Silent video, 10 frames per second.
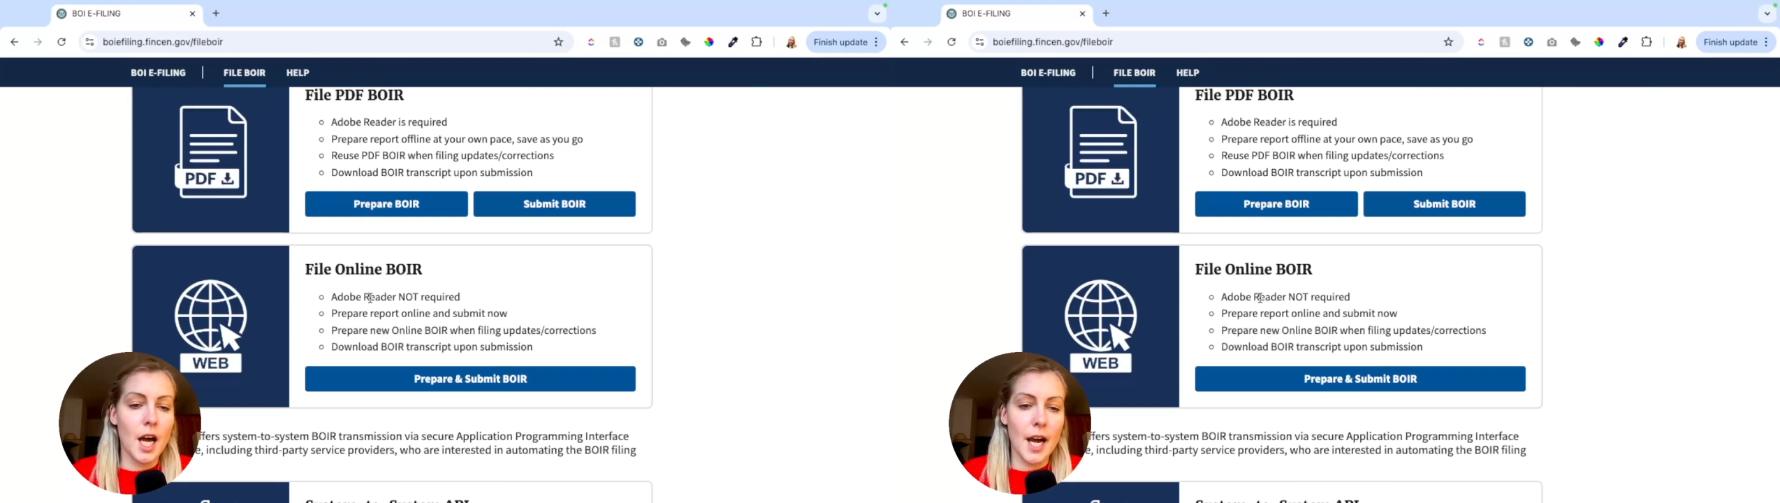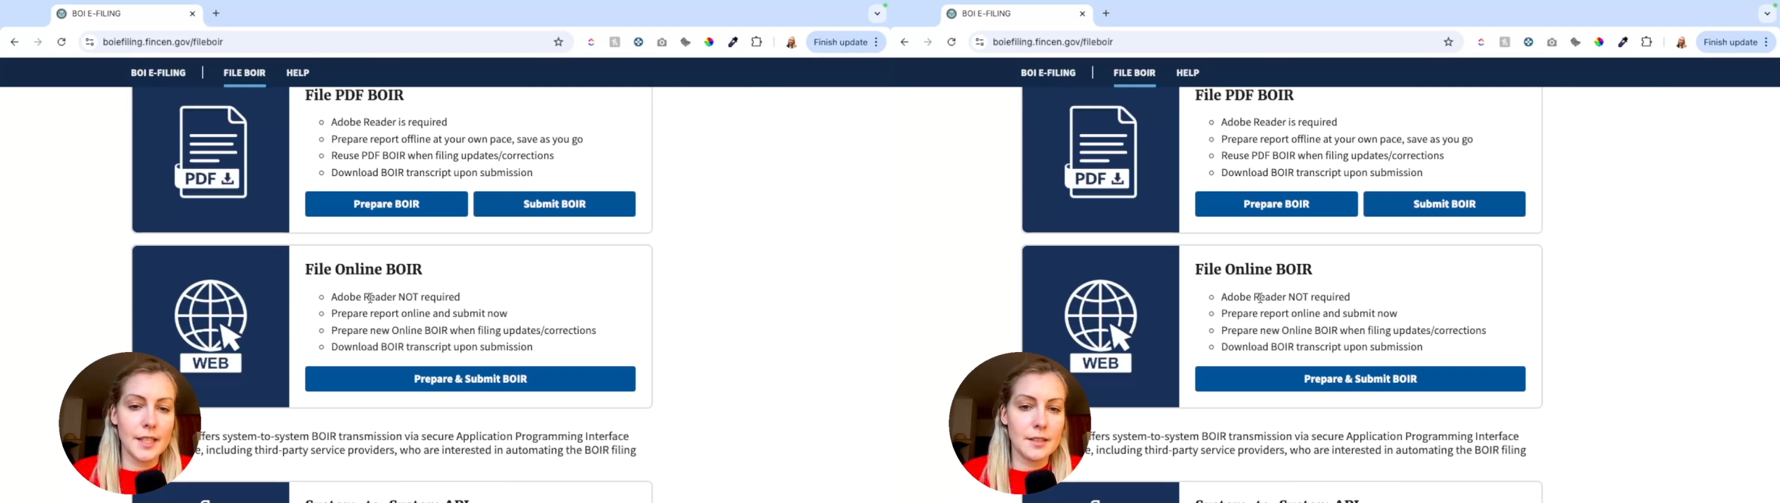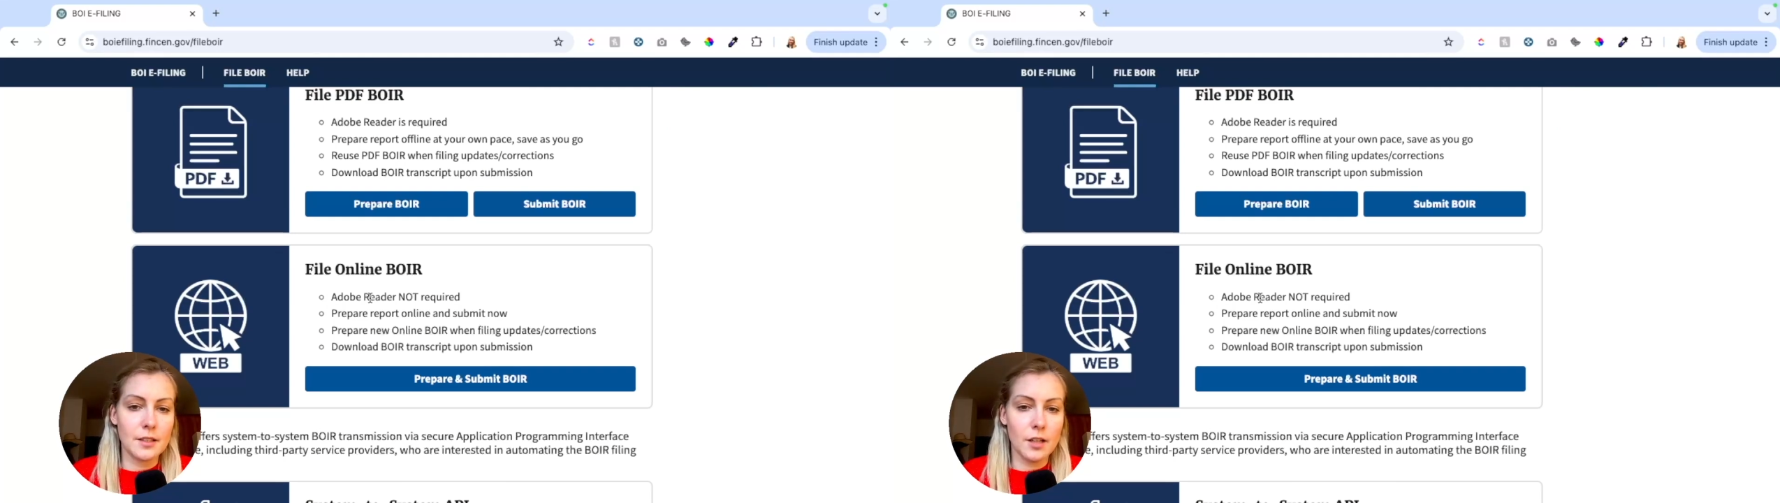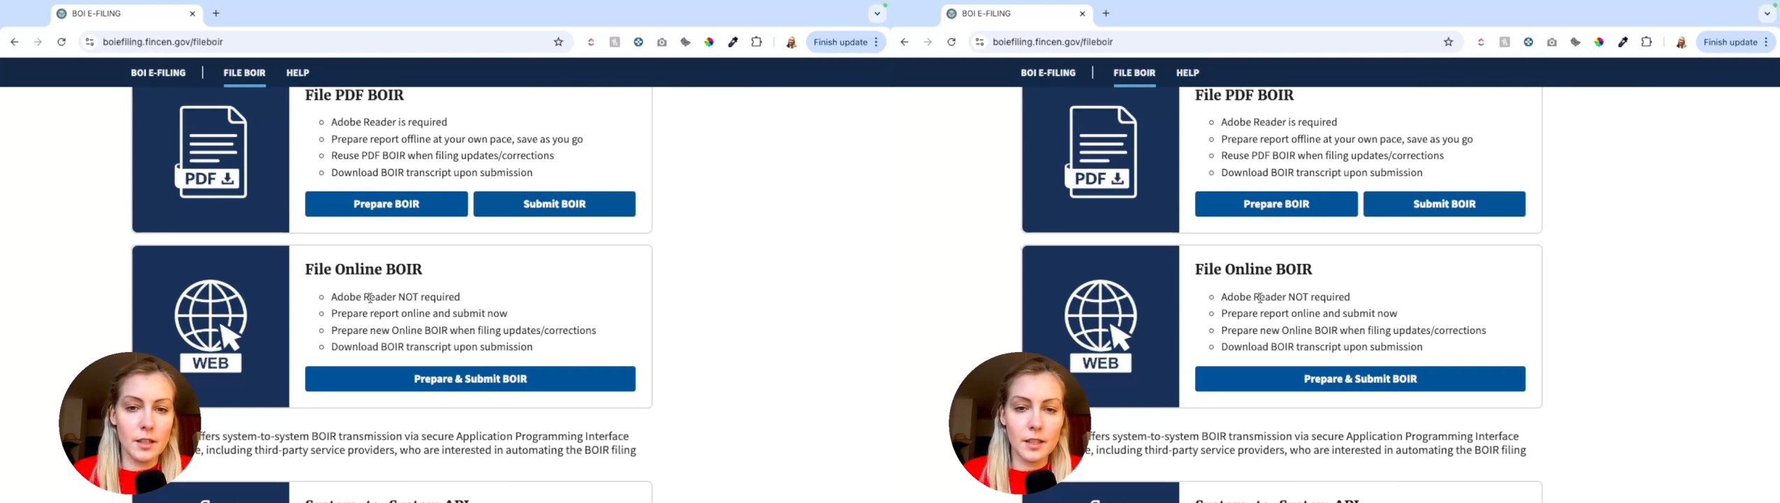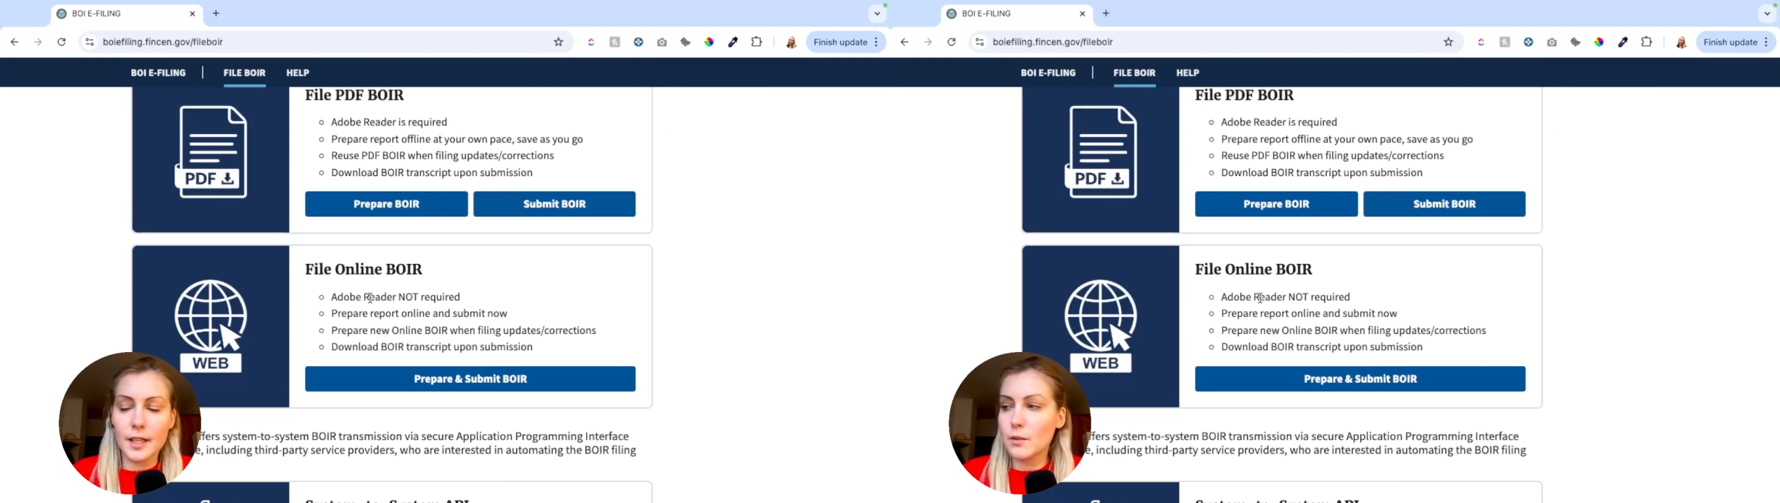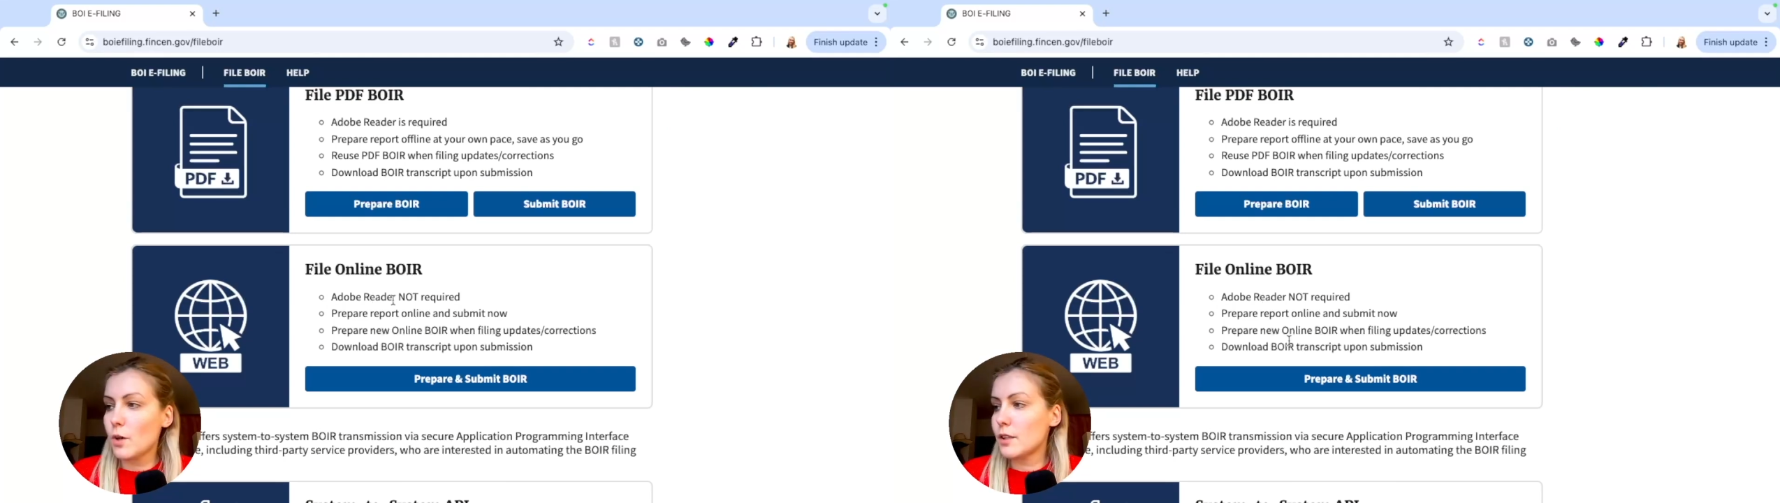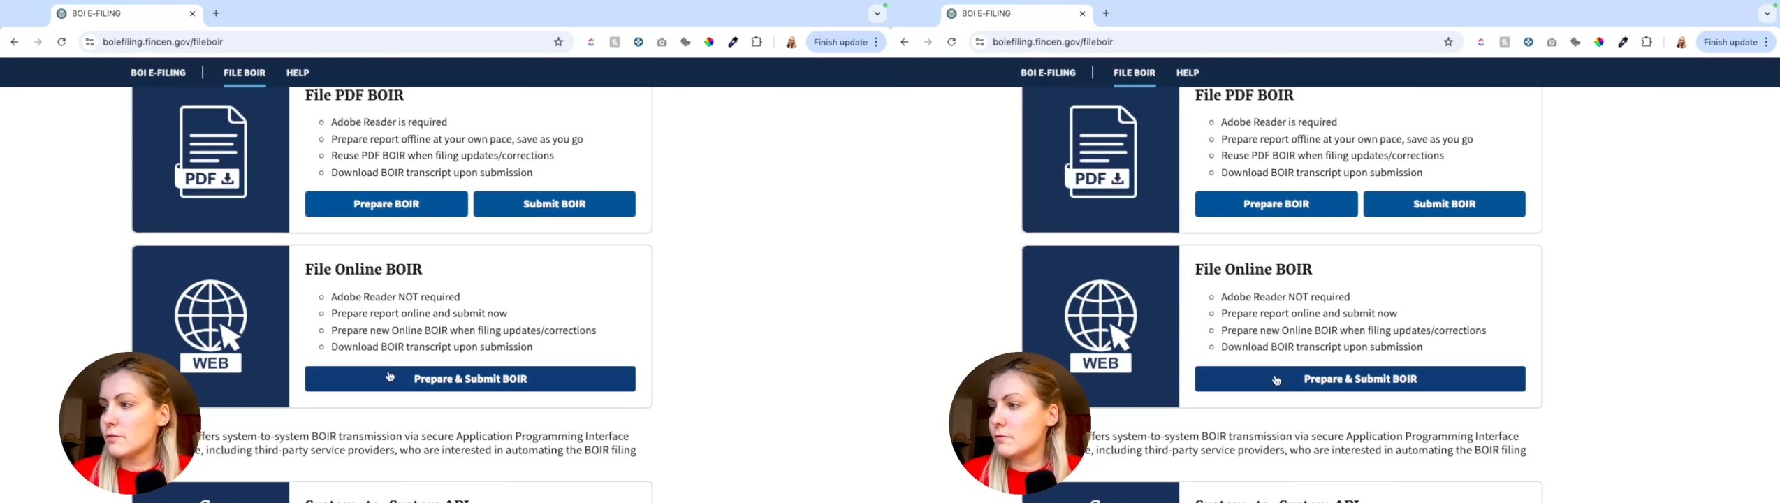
I did an online one.